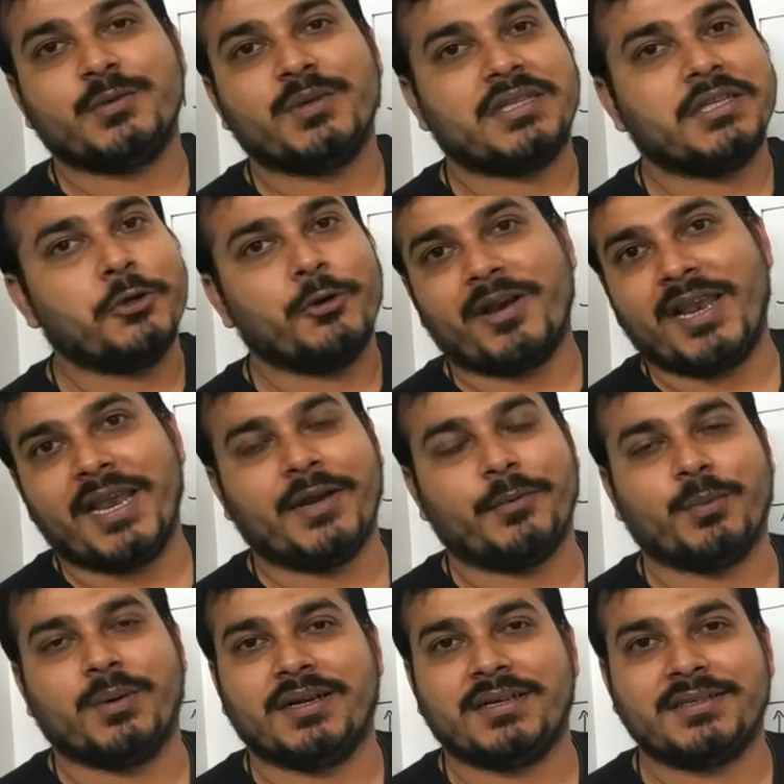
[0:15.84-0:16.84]
with neural
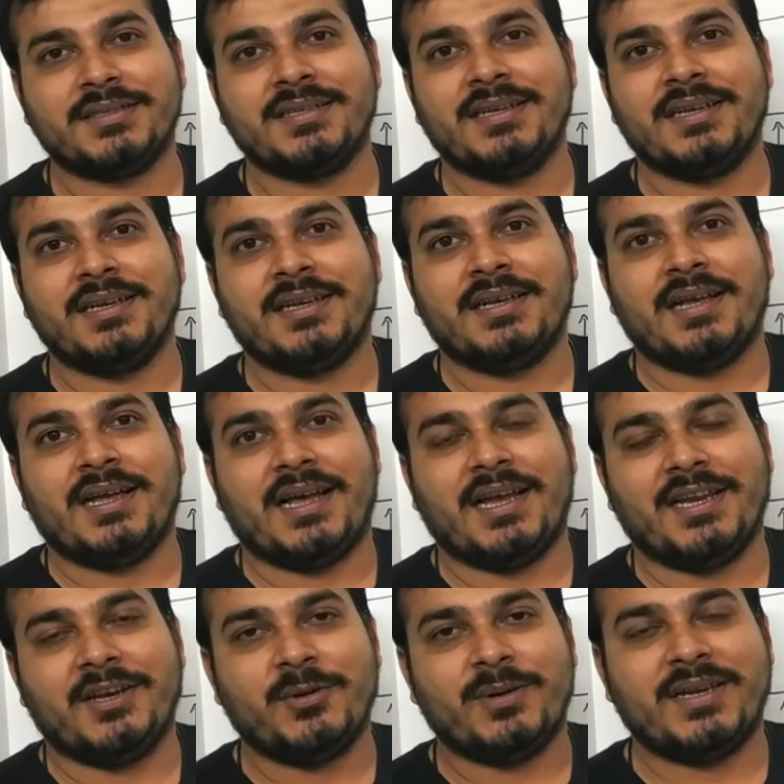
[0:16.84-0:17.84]
networks.
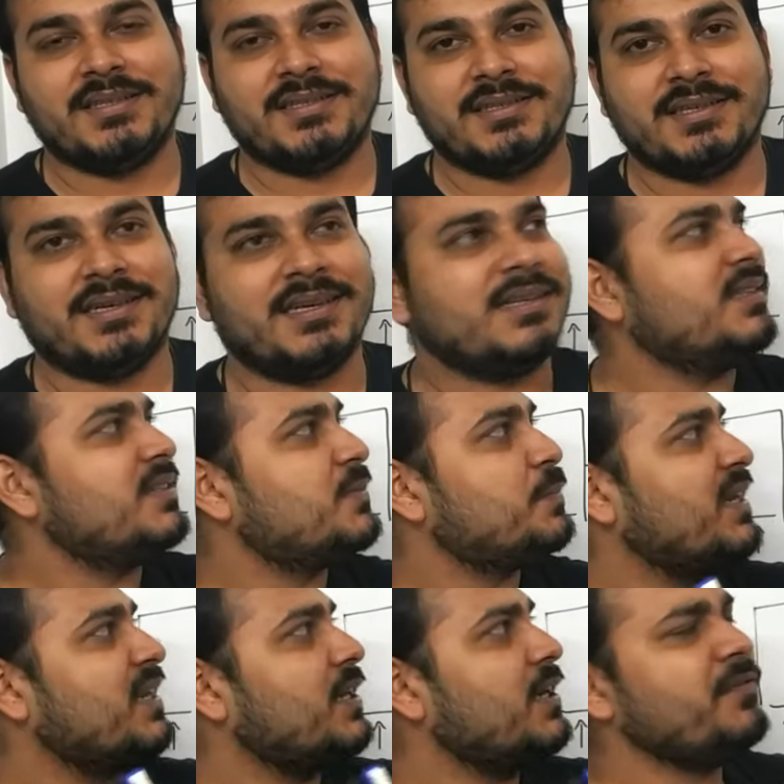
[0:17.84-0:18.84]
I know guys, uh, this
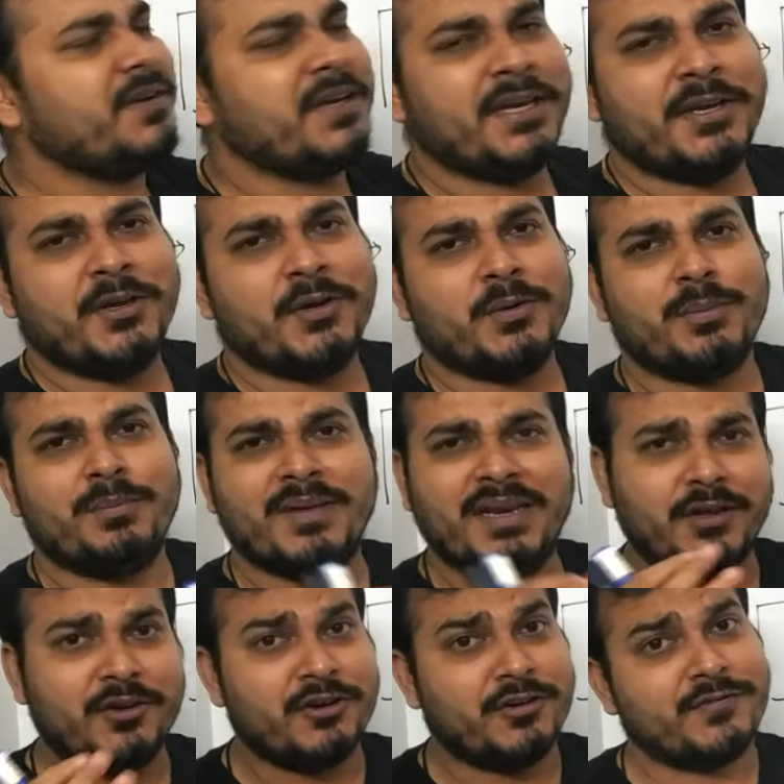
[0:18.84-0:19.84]
particular video
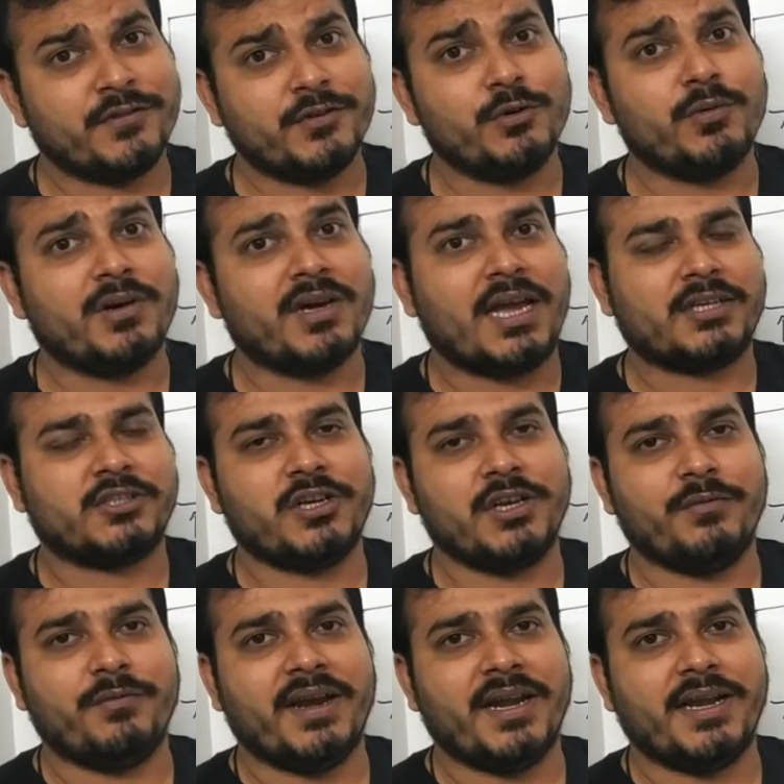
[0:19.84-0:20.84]
many of you were
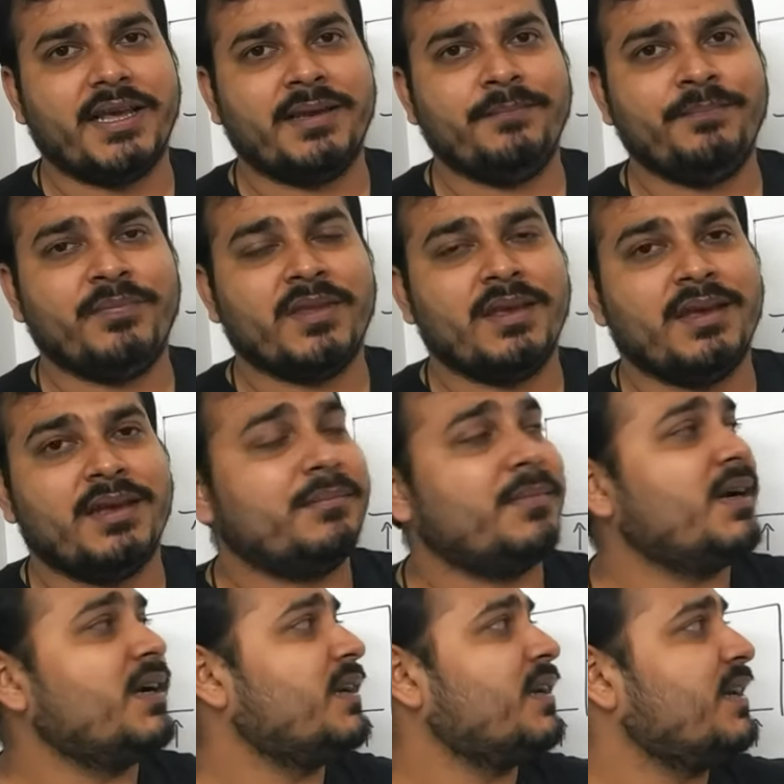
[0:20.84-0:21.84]
actually waiting
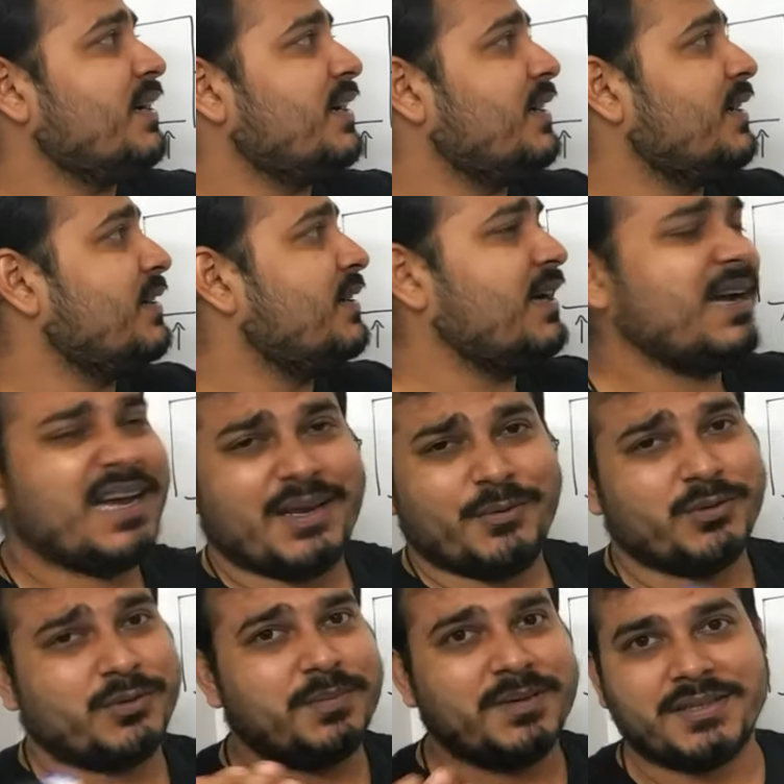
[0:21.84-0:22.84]
but uh, I
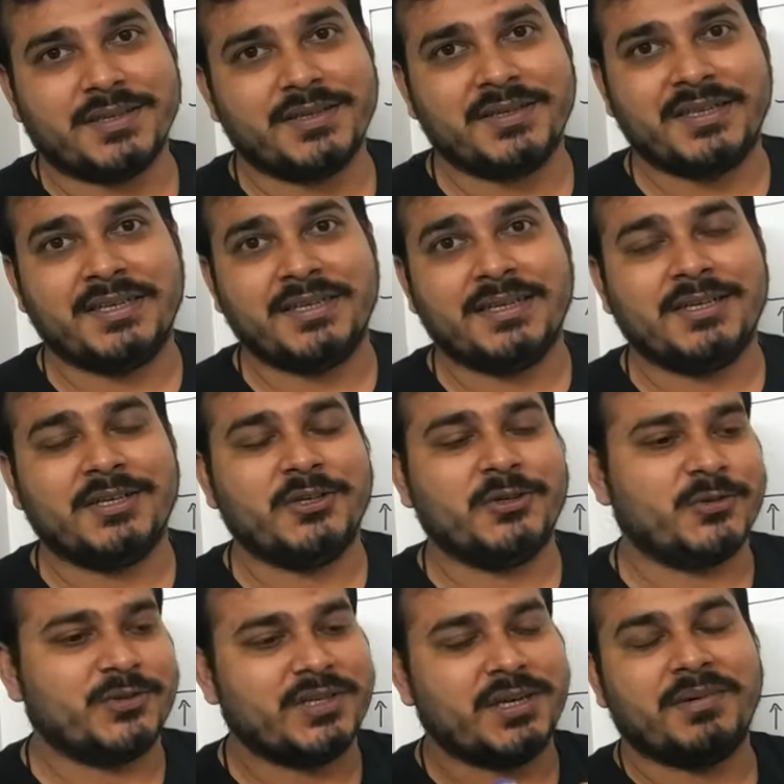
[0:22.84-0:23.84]
was busy due
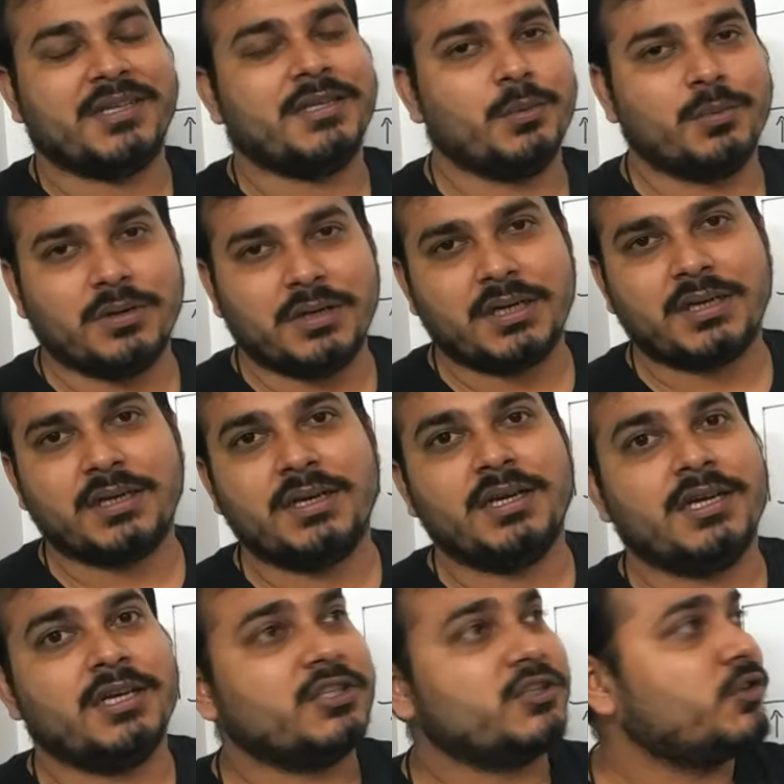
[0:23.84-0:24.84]
to some other work.
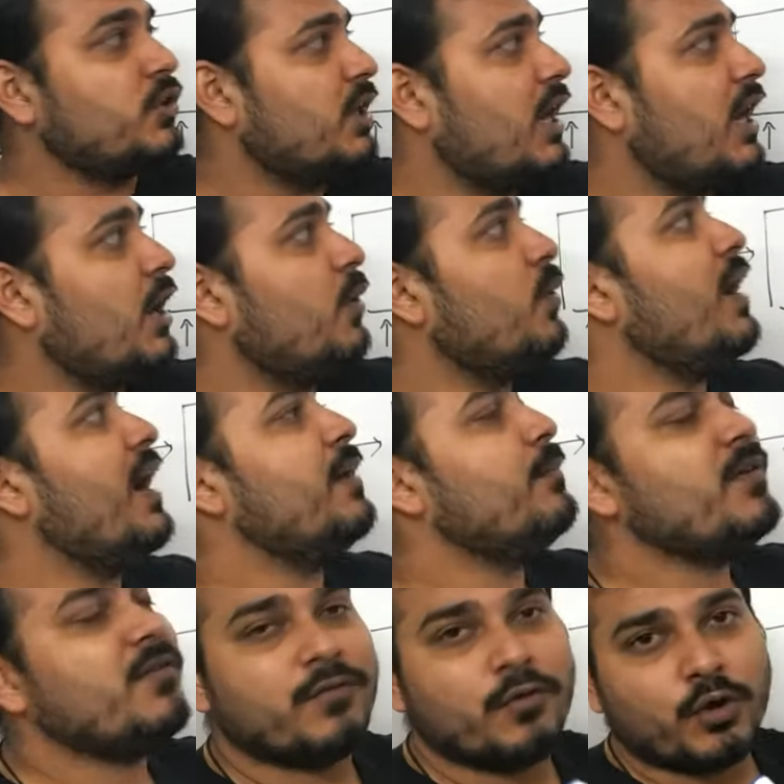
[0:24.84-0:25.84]
So now
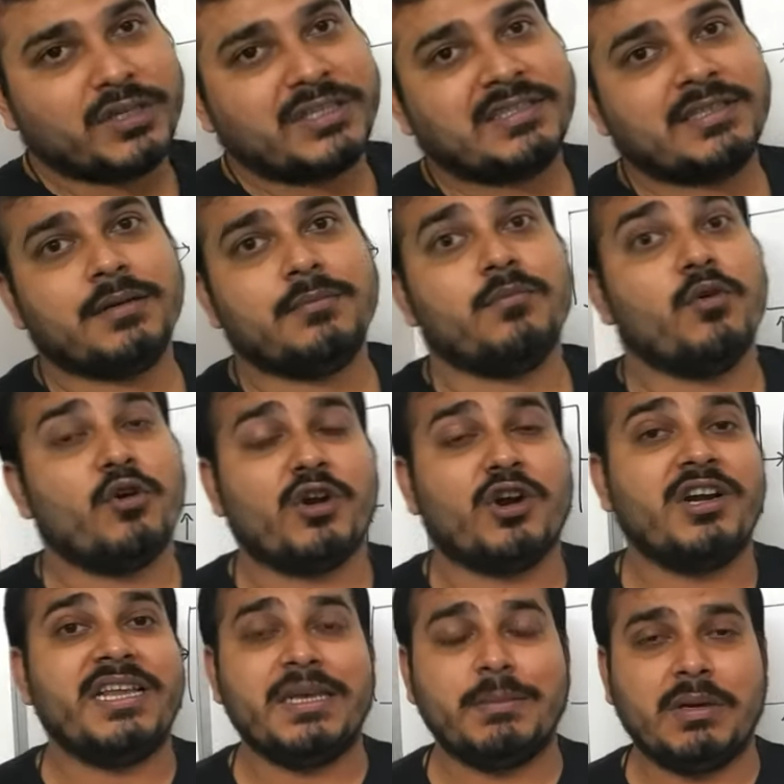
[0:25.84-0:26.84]
I'll be focusing more
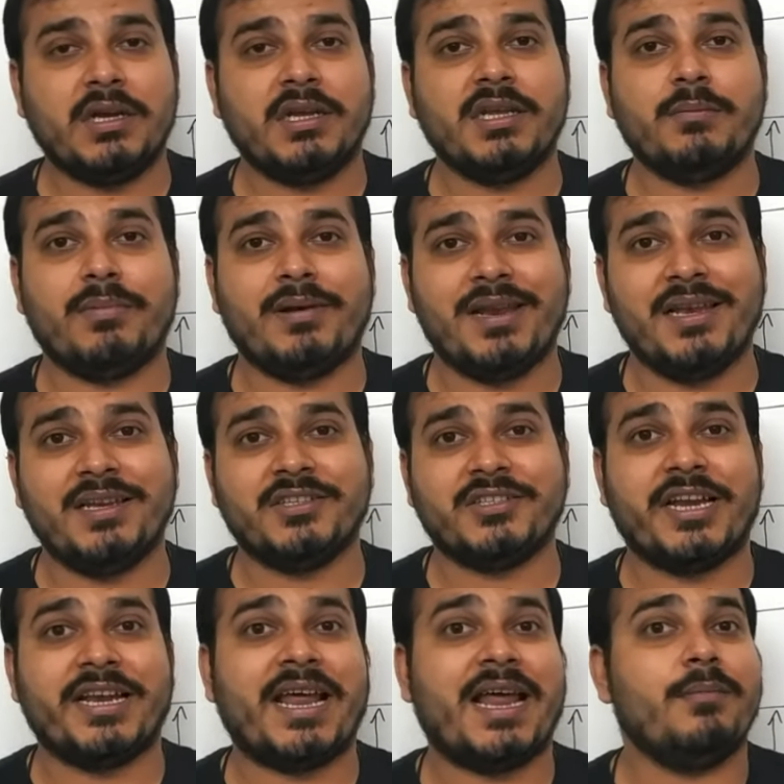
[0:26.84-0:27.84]
on deep learning
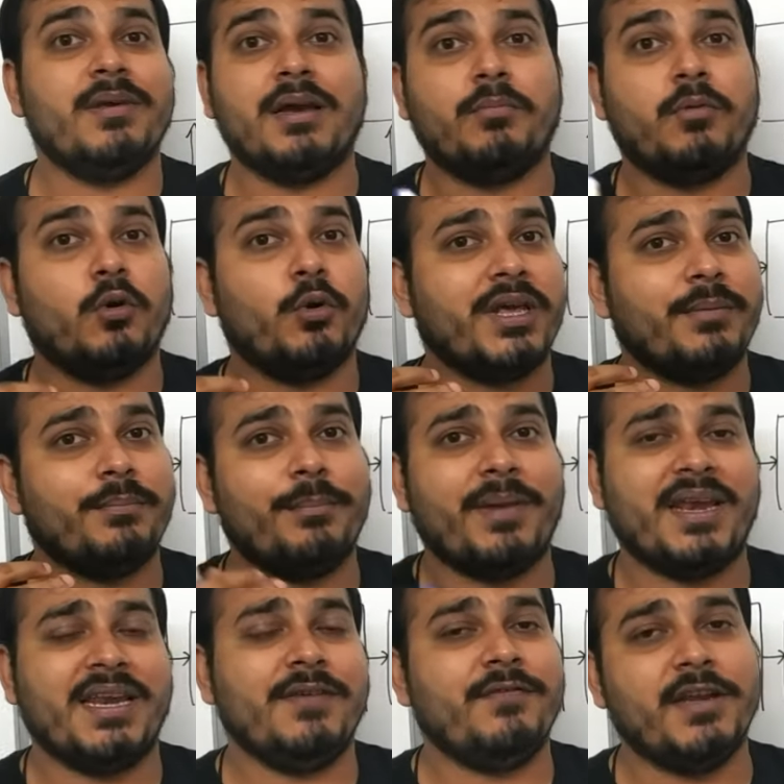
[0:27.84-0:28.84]
playlist and I'll be uploading
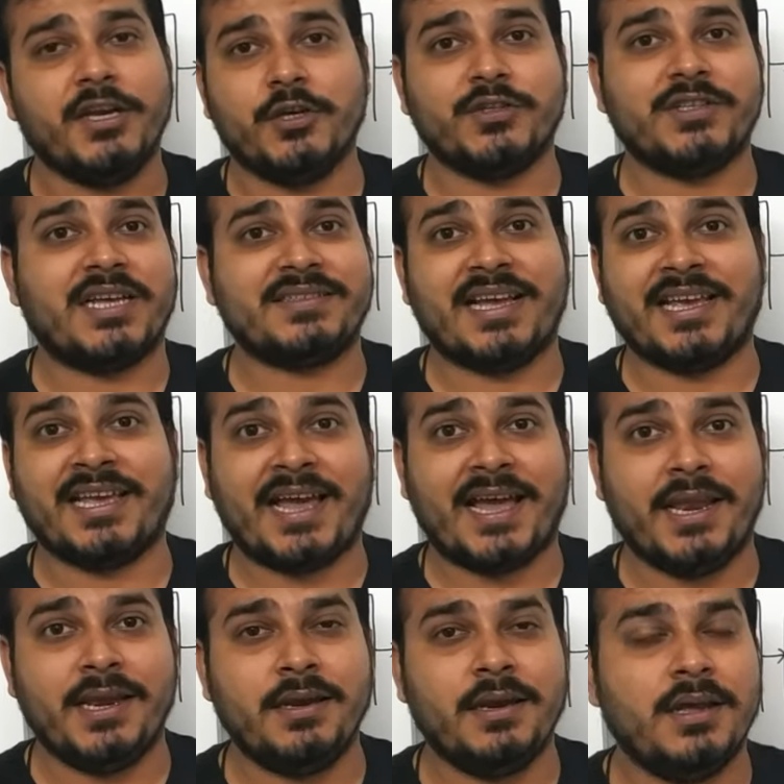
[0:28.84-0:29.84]
many videos as I
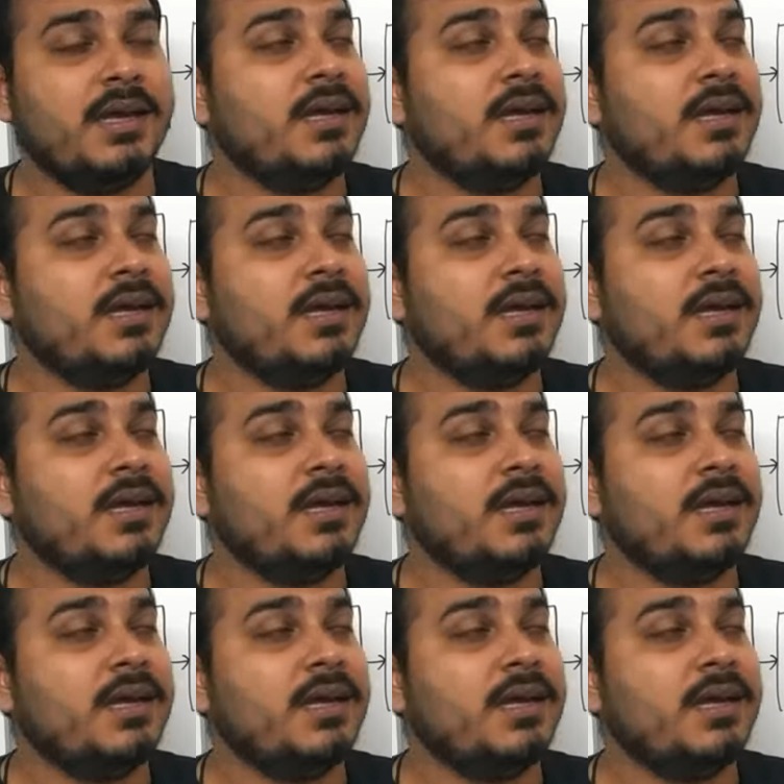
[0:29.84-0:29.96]
can.